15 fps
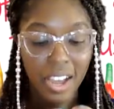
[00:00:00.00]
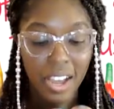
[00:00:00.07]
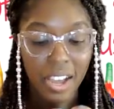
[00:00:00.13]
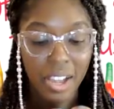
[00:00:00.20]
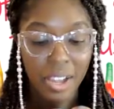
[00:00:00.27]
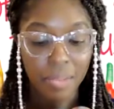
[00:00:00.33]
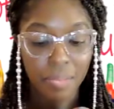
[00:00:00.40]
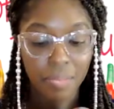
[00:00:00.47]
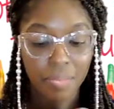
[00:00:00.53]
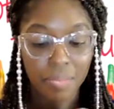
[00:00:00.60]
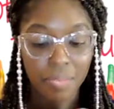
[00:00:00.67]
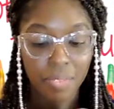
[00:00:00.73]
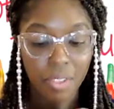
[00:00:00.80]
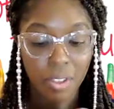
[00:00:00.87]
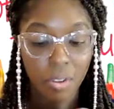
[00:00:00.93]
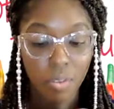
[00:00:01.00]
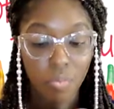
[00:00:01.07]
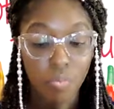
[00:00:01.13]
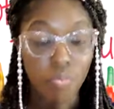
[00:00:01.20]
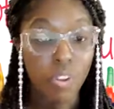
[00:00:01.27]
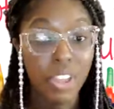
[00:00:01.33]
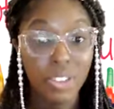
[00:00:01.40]
um,
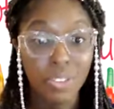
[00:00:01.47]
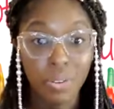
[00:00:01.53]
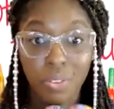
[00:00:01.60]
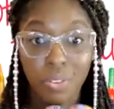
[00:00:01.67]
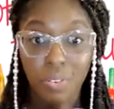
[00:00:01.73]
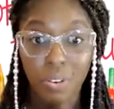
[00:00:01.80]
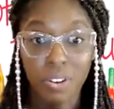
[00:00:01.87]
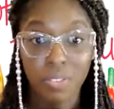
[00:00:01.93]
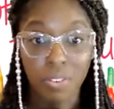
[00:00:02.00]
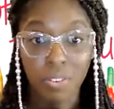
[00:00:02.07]
resource for